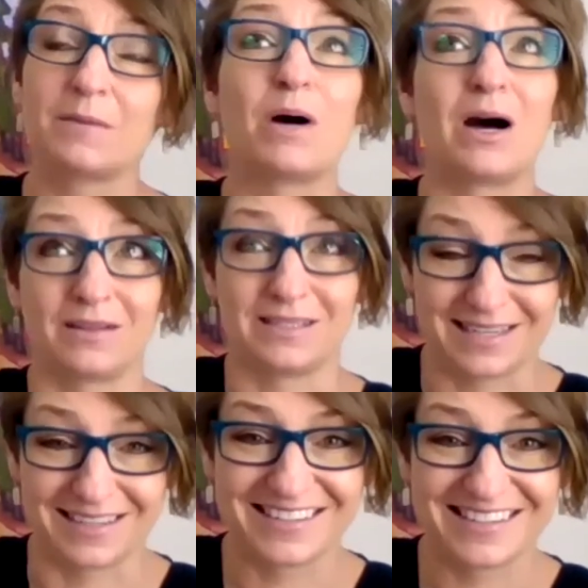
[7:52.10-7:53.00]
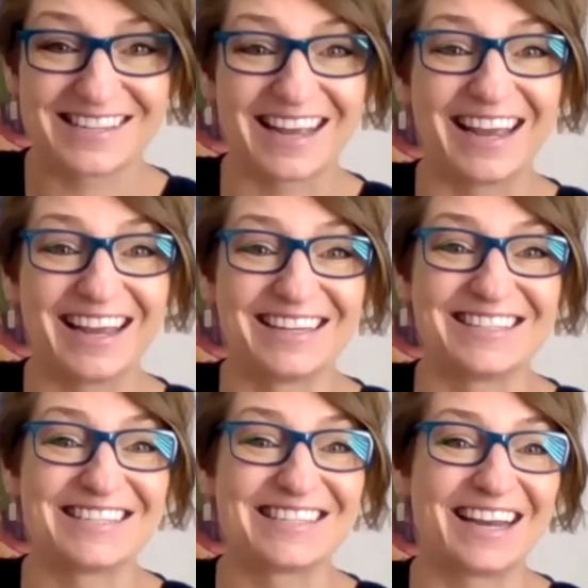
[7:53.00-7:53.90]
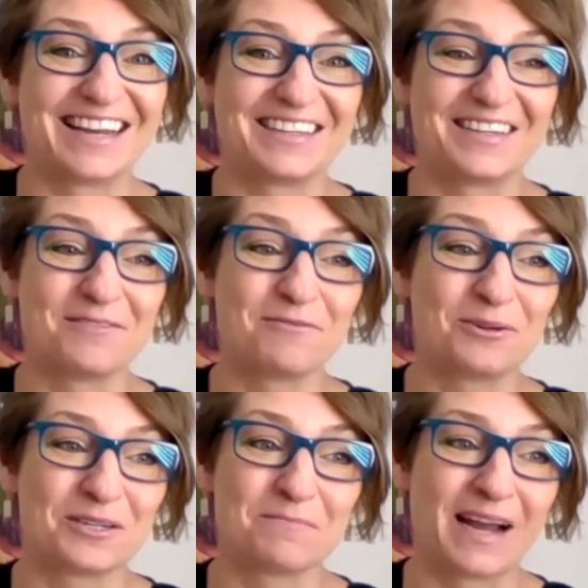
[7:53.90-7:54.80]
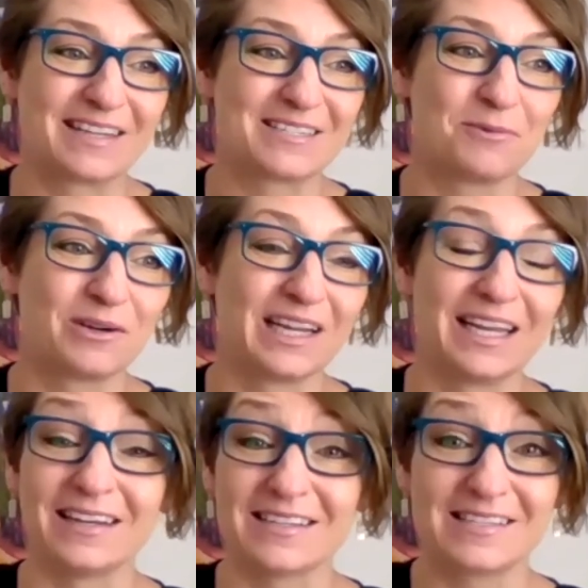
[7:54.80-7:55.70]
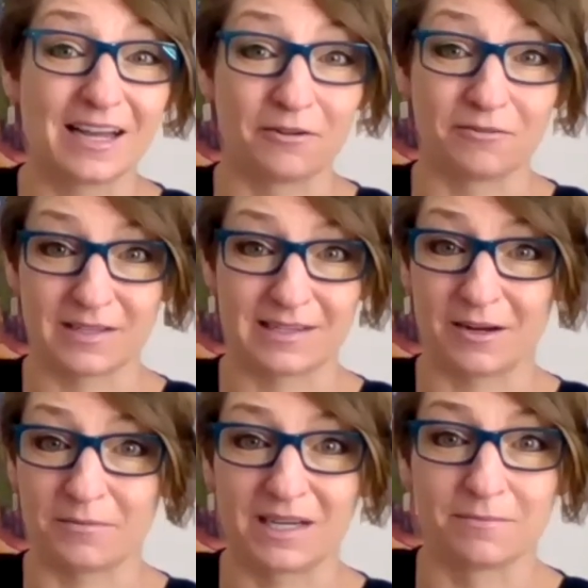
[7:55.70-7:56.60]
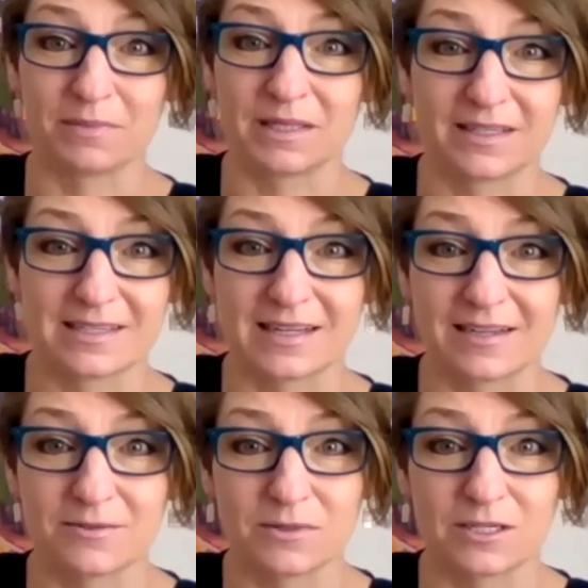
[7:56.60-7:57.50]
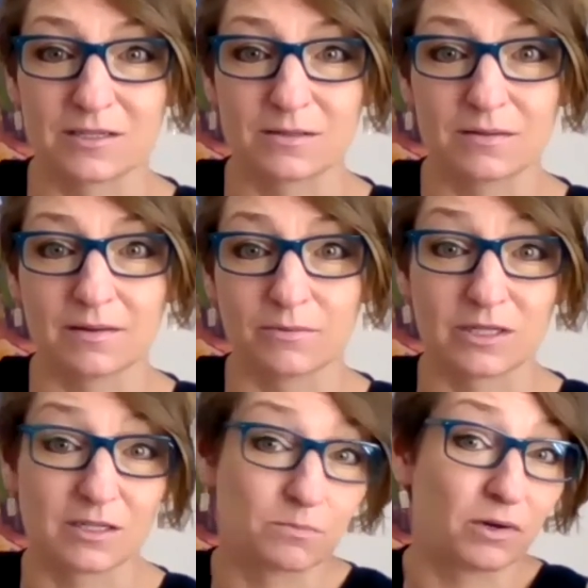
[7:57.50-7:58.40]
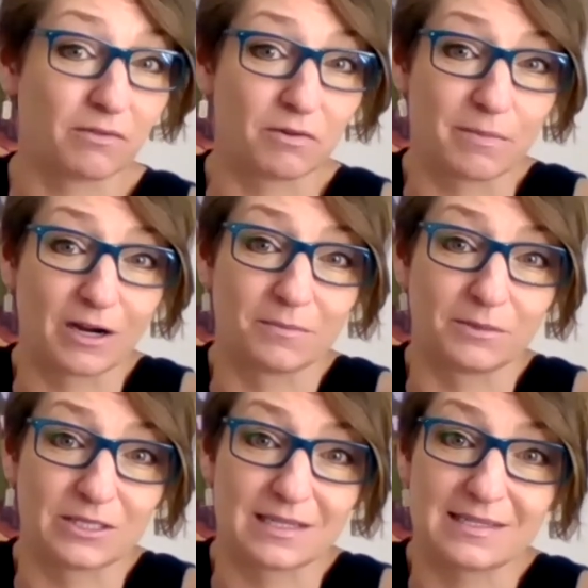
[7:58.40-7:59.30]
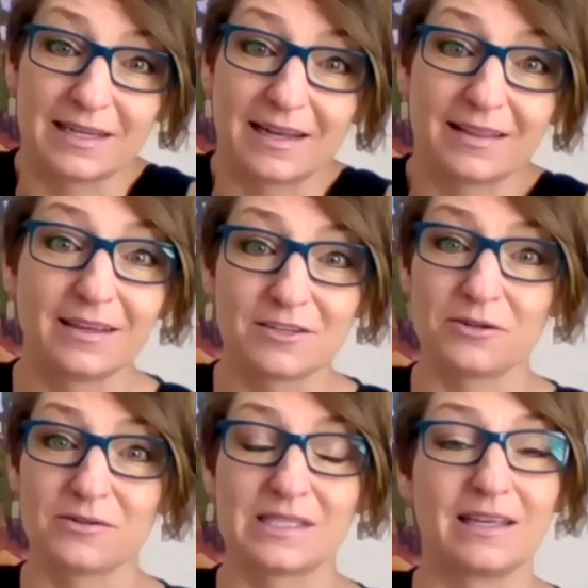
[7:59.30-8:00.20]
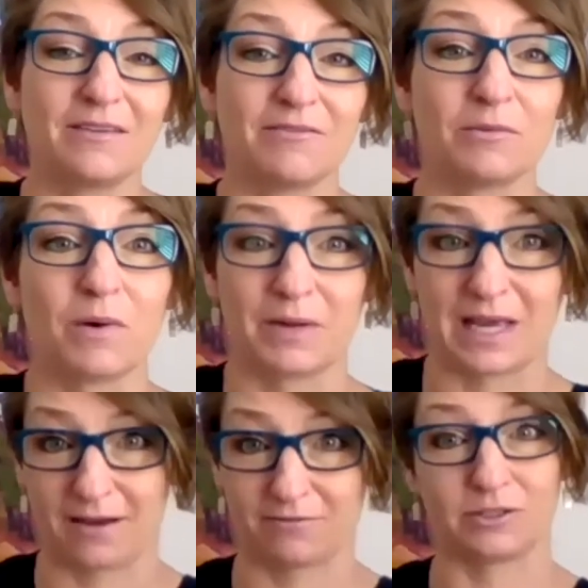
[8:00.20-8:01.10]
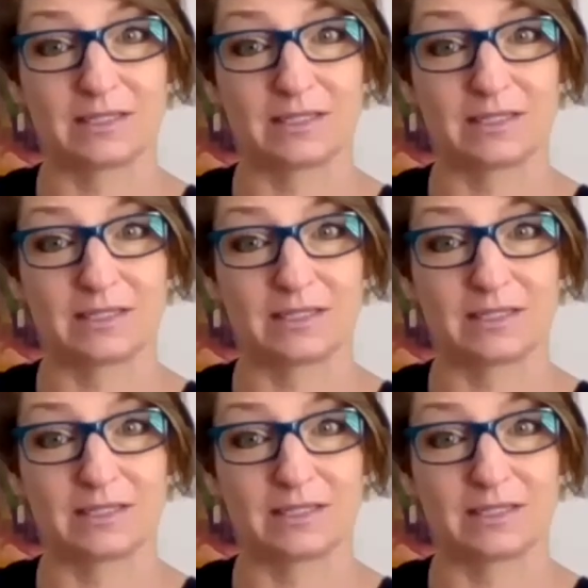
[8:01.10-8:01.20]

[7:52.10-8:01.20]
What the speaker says: politics. And of course, mask wearing in itself has now become politicized, which is pretty remarkable to see. I think it shows that even when we have good